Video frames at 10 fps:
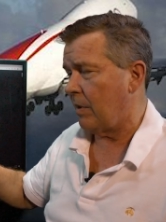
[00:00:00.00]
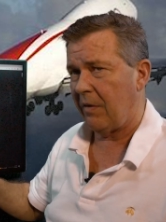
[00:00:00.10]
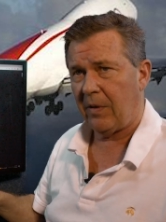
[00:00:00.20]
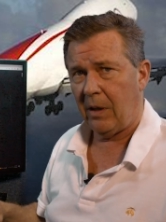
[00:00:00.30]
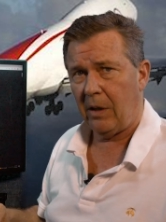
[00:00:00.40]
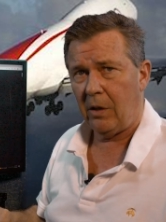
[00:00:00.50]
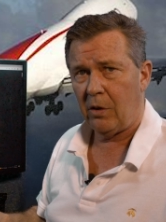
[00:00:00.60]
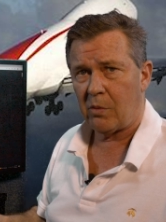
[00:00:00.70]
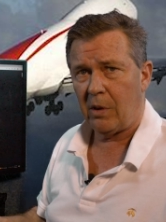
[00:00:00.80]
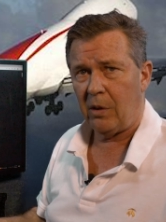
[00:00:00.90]
But if you're going to
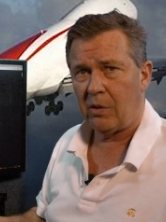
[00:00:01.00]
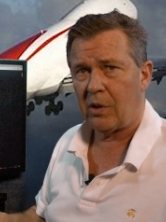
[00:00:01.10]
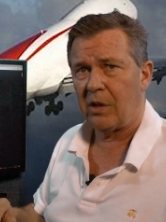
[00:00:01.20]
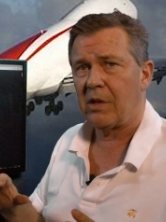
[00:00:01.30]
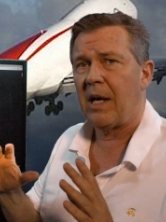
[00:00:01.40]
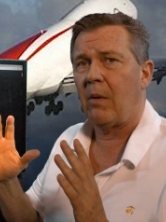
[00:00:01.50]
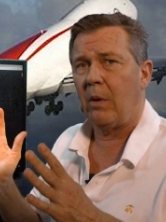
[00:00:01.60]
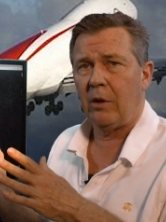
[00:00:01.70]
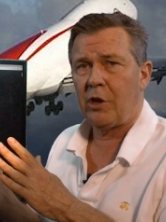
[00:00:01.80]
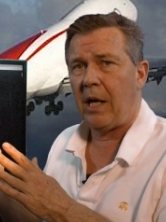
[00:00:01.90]
use reduced thrust, that
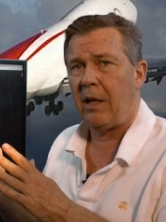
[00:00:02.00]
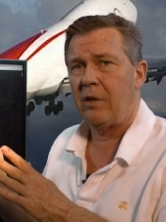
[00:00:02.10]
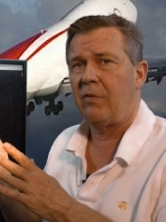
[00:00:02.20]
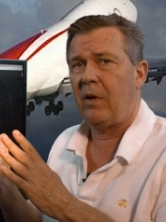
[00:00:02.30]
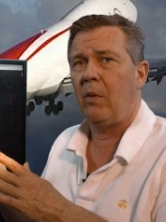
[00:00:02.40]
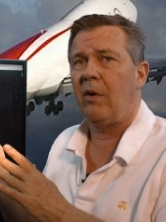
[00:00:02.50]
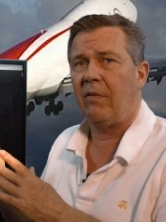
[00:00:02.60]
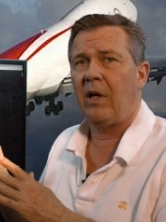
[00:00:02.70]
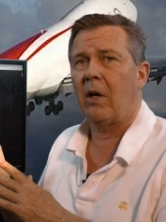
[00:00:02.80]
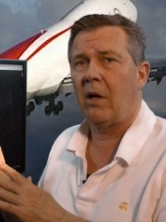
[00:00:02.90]
will change V1,
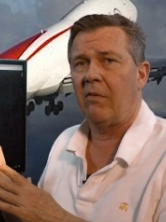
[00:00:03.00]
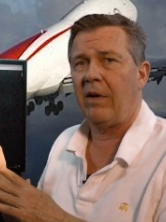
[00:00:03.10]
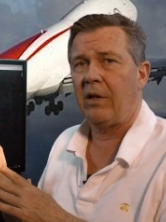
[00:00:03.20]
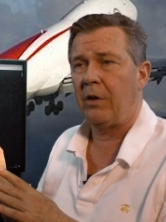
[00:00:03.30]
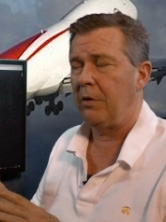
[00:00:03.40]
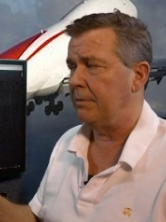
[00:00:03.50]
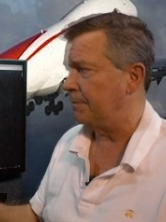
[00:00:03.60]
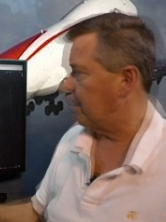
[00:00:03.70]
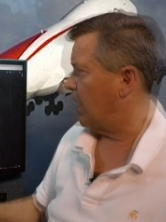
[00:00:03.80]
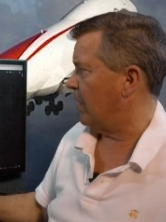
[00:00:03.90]
VR, and
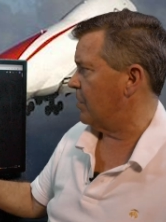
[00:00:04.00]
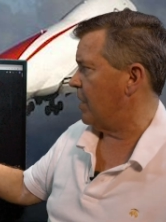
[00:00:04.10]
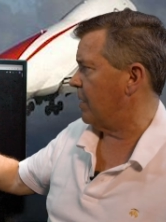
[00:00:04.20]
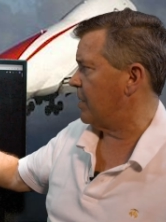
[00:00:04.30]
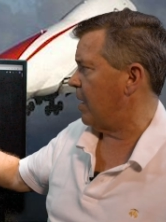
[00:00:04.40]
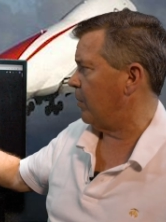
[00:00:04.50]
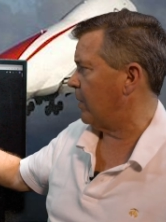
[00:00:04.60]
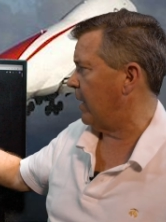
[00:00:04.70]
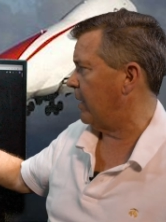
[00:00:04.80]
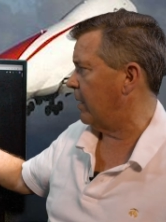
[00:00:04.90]
V2. Here's the example
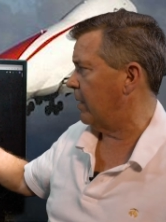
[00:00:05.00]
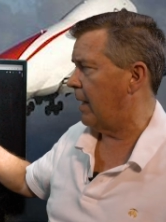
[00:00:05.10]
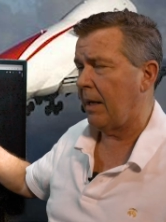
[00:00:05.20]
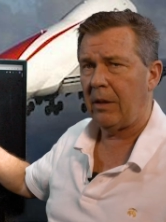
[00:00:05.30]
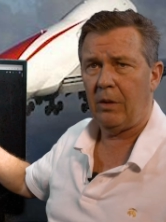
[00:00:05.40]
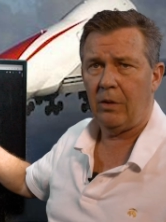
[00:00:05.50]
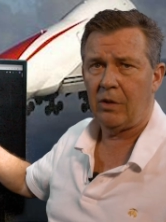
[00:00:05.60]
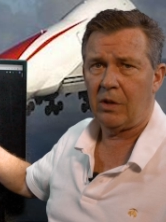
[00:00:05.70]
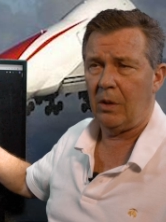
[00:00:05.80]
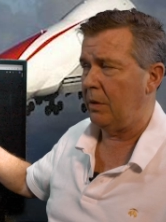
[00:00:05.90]
right here, how to
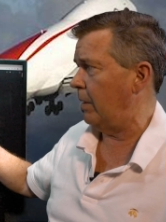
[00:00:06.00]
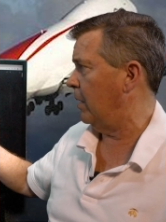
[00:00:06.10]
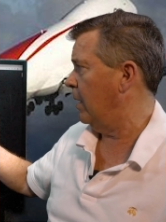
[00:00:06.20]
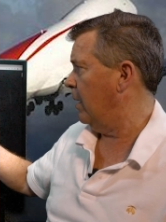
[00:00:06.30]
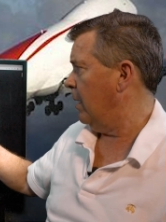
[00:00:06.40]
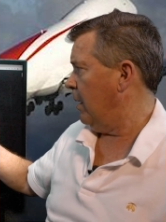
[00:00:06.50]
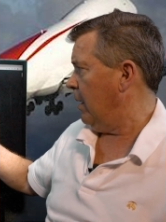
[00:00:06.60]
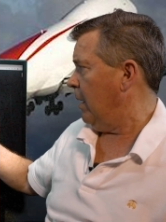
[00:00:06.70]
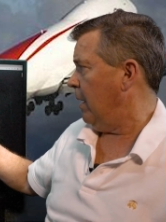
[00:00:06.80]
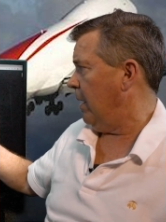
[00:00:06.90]
use the
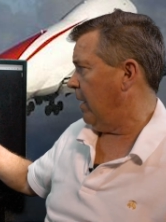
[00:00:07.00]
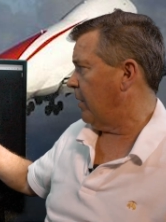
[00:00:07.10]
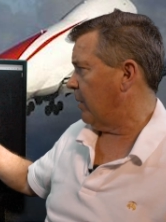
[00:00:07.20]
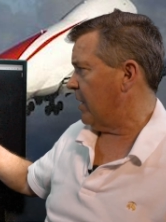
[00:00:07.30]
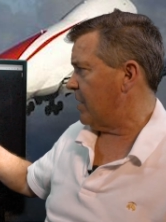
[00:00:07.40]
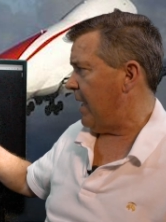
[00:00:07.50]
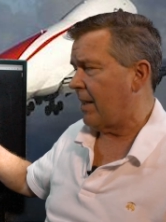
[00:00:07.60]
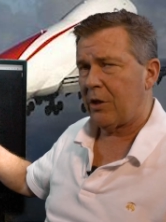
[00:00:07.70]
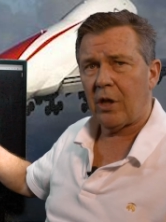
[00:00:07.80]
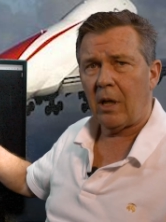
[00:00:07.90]
uh, thrust
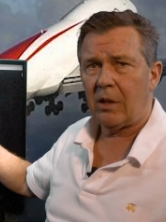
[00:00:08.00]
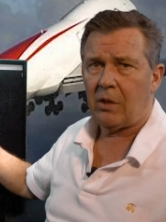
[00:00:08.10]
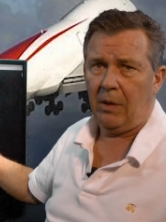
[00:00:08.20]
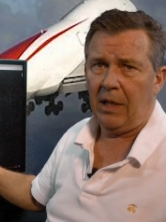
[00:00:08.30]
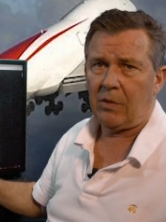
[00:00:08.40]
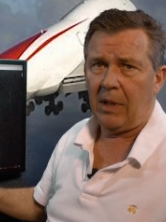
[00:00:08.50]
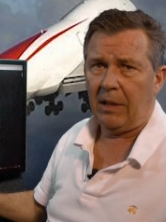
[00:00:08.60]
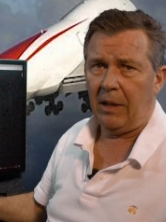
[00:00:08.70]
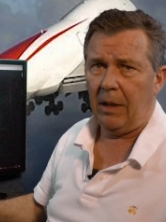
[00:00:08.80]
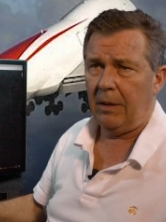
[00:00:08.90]
data chart, so that's
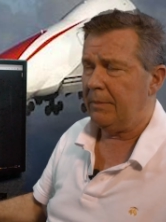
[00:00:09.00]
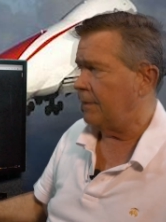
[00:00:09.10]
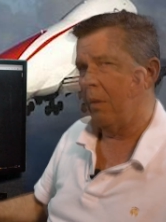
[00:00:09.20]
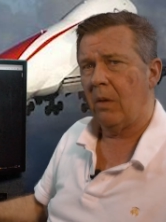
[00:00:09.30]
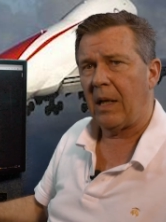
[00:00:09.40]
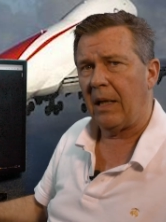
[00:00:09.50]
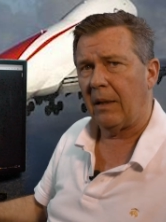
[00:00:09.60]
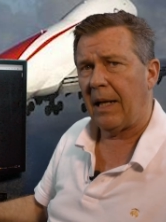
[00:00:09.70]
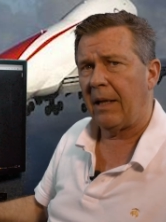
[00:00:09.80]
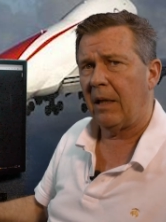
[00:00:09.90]
right there. Okay,
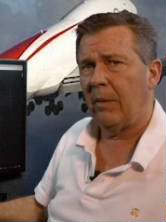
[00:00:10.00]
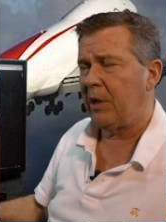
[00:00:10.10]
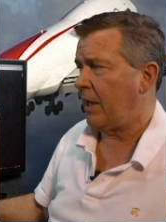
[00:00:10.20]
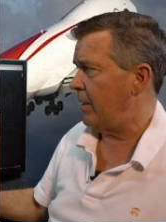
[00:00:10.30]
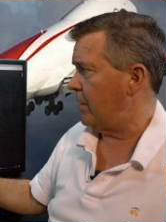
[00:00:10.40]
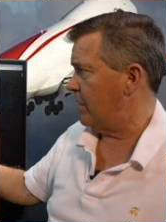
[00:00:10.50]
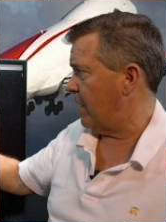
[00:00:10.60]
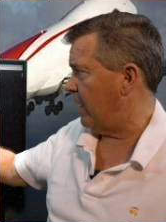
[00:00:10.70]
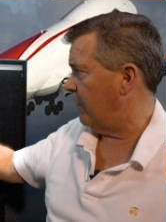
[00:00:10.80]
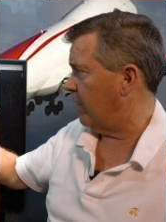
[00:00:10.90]
landing limitations,
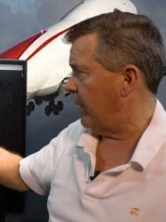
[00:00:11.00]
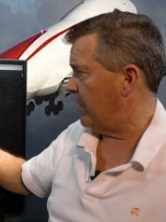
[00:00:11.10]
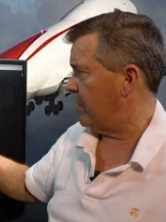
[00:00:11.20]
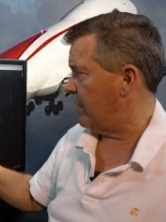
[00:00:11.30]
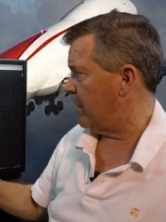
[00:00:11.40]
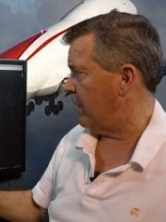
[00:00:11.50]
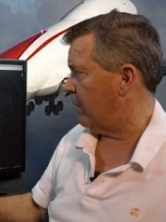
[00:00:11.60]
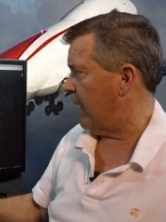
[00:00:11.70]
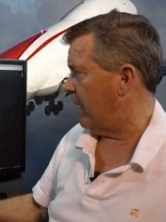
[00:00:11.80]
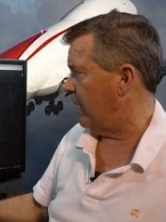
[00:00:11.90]
that information is sitting
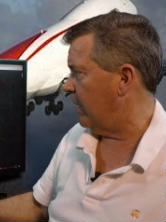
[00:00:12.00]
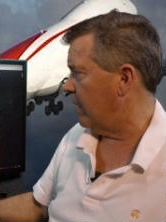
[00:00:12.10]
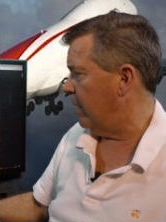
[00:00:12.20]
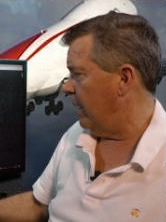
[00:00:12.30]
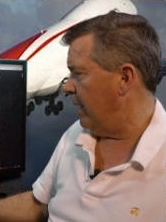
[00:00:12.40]
right in here.